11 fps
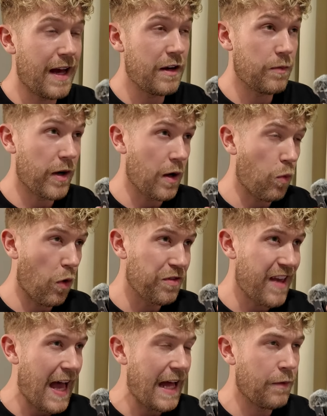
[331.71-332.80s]
I ended up running a
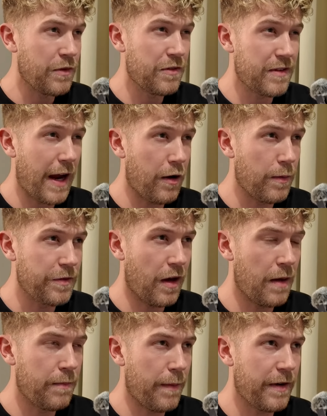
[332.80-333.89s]
1:10, which was a terrible
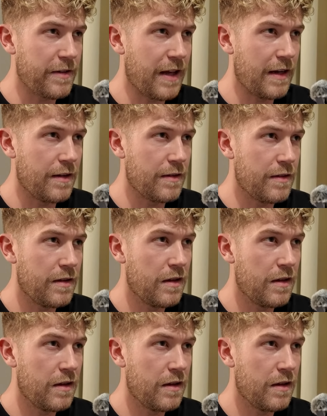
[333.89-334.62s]
time by my standards.